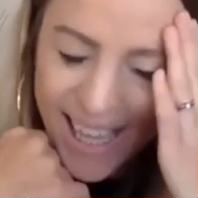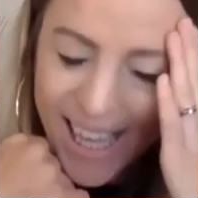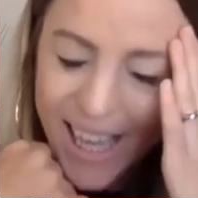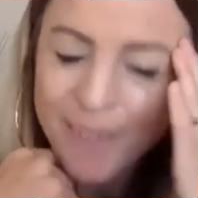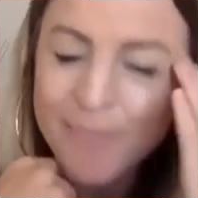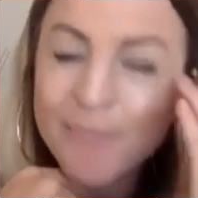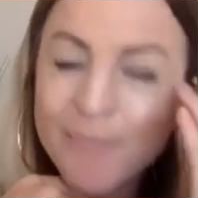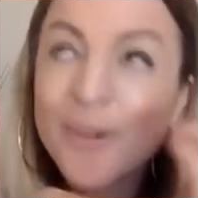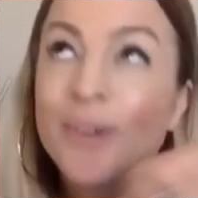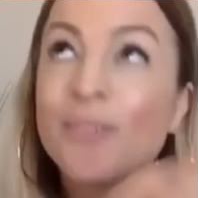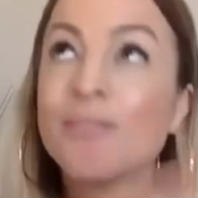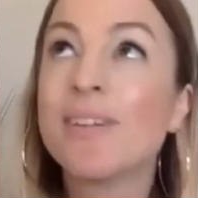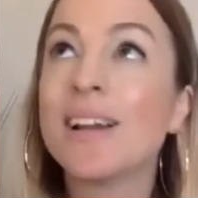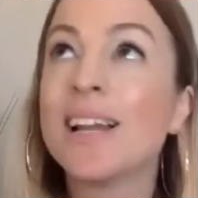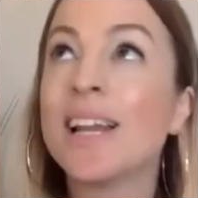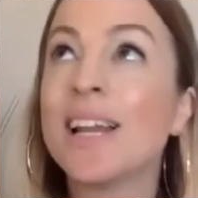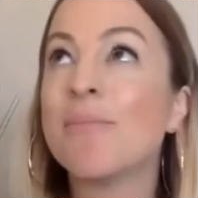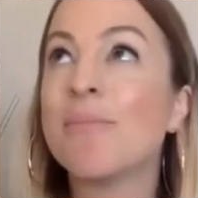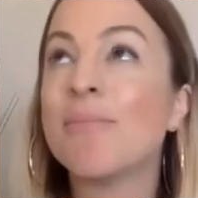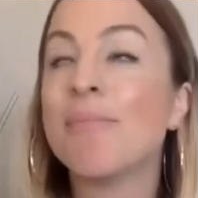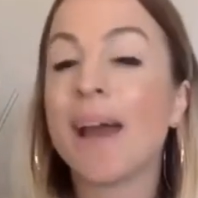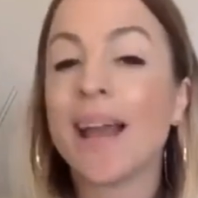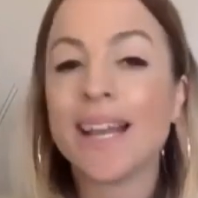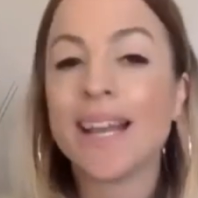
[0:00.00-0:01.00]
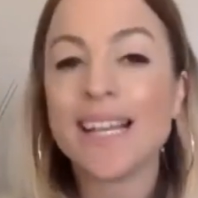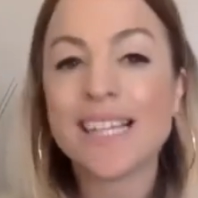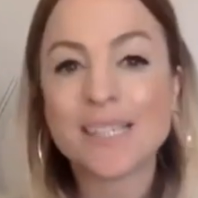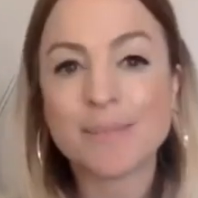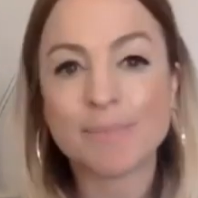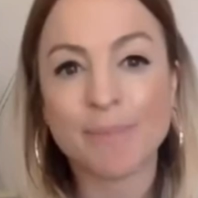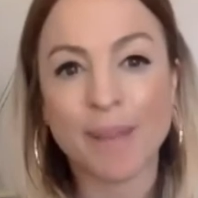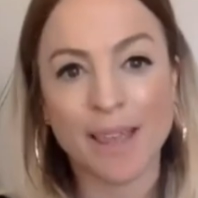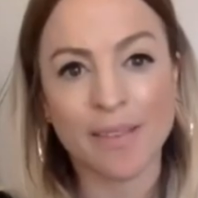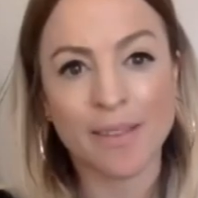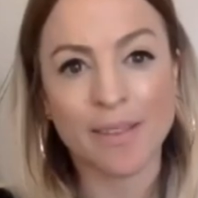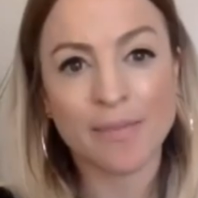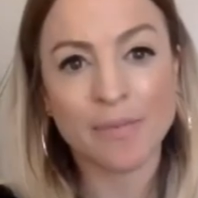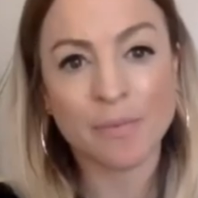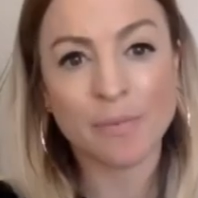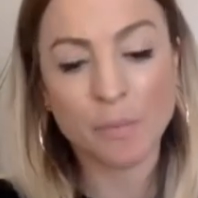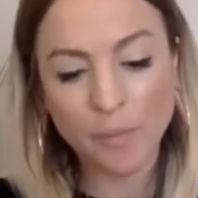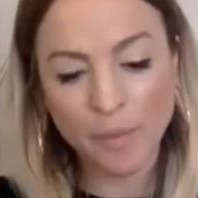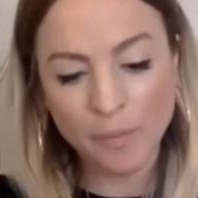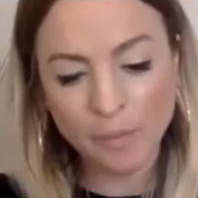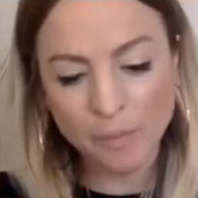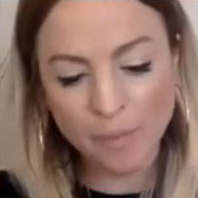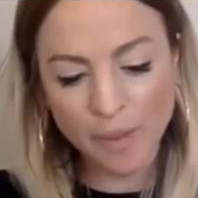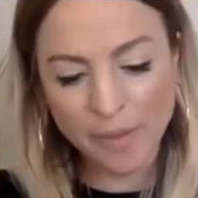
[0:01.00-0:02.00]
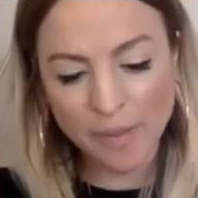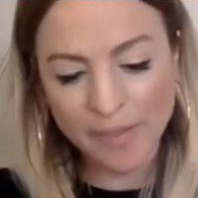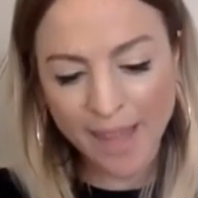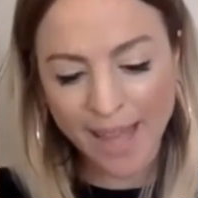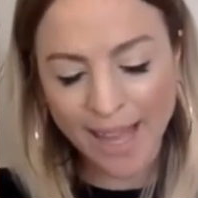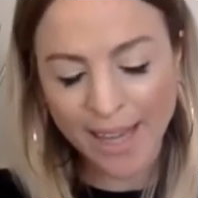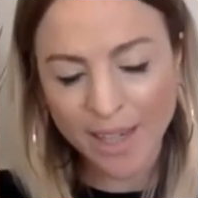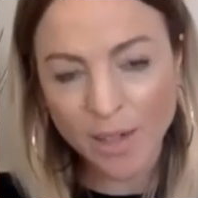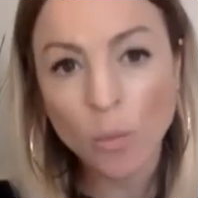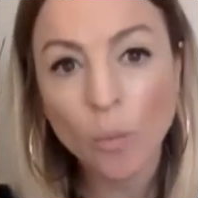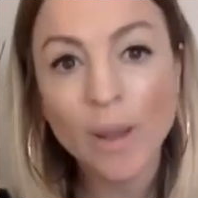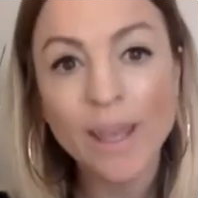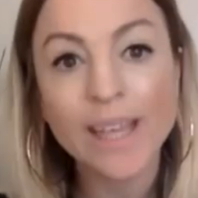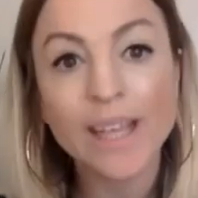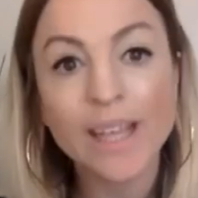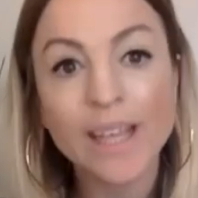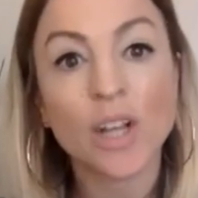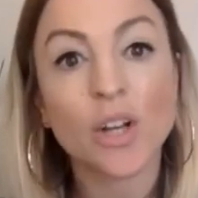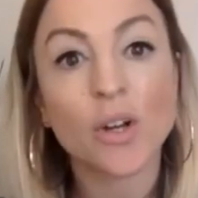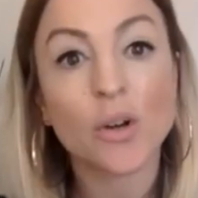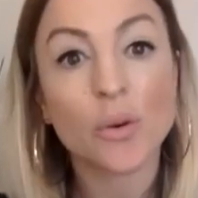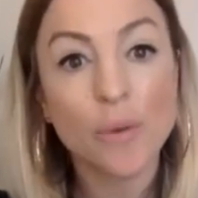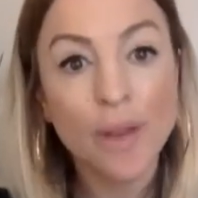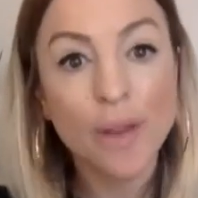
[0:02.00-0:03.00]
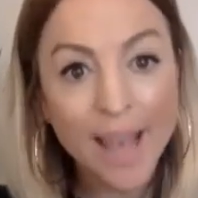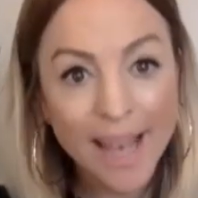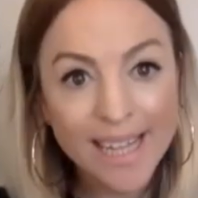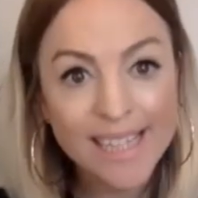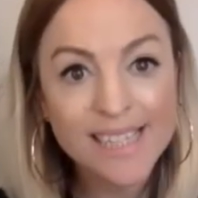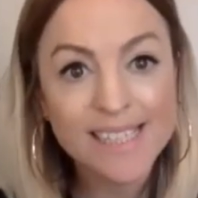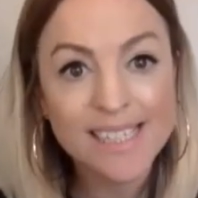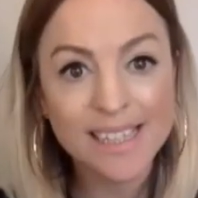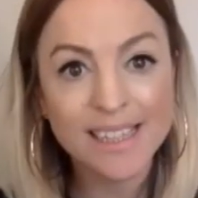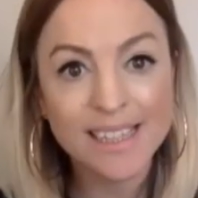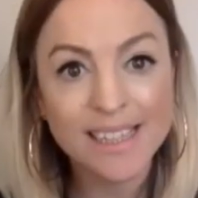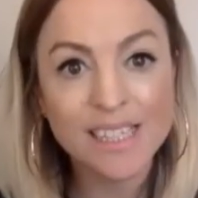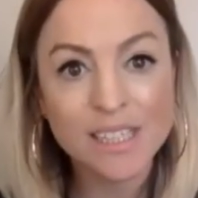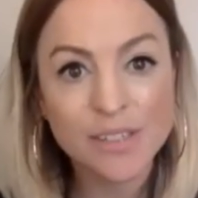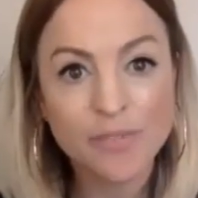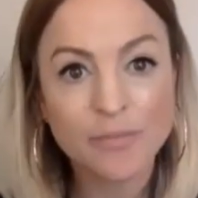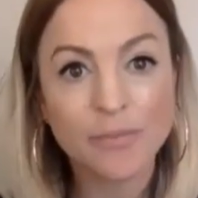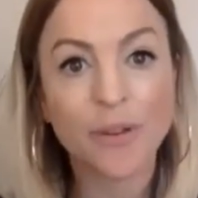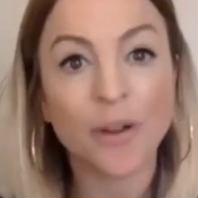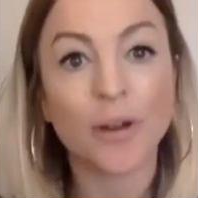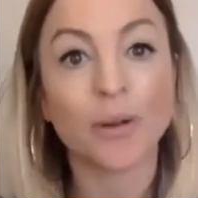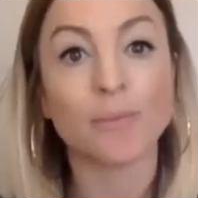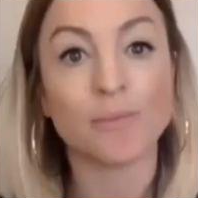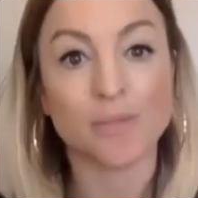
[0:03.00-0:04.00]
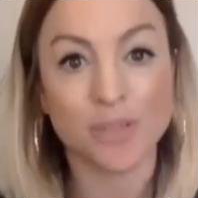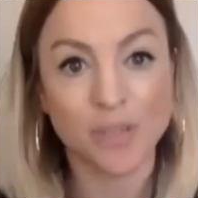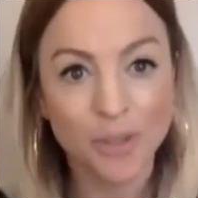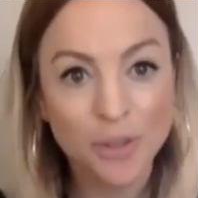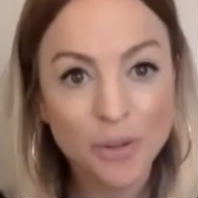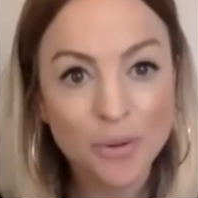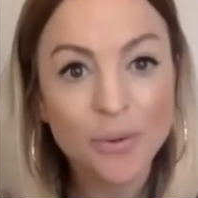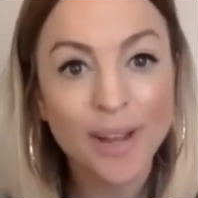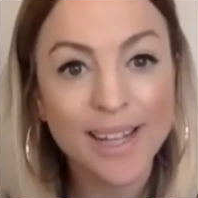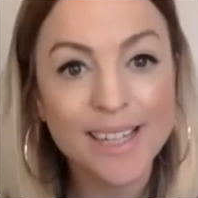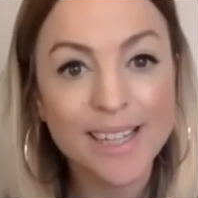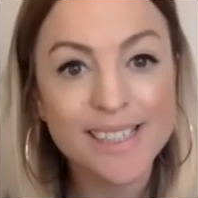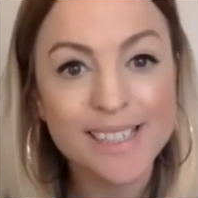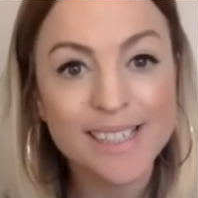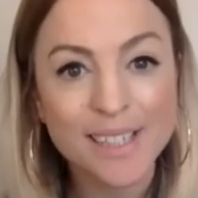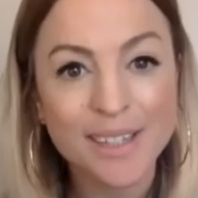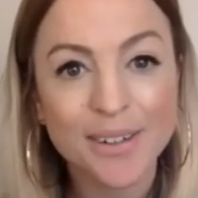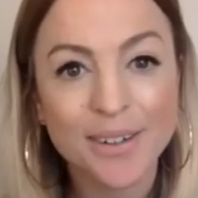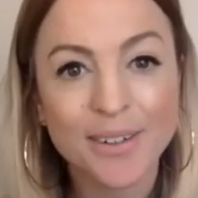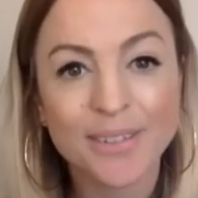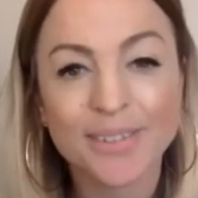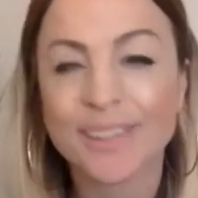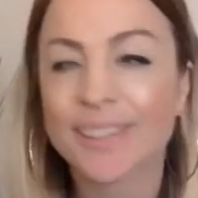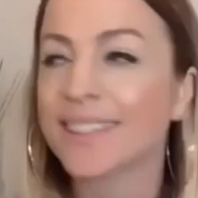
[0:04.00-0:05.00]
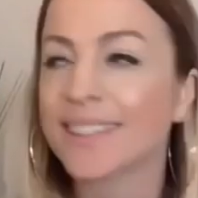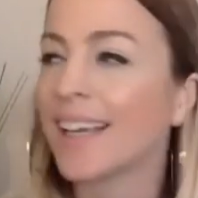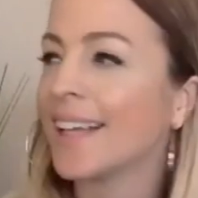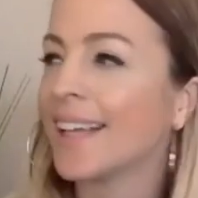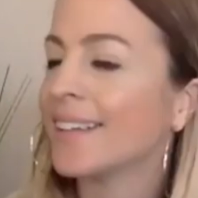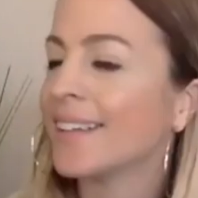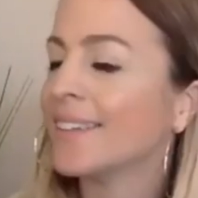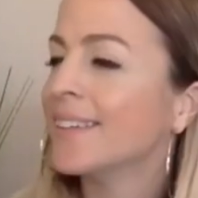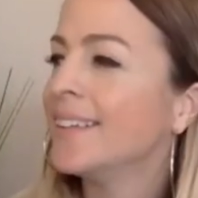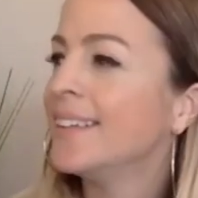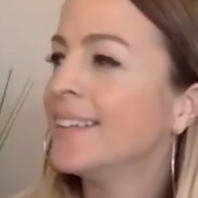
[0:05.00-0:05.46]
And what really amazed me, that they had a week creating these films and creating content,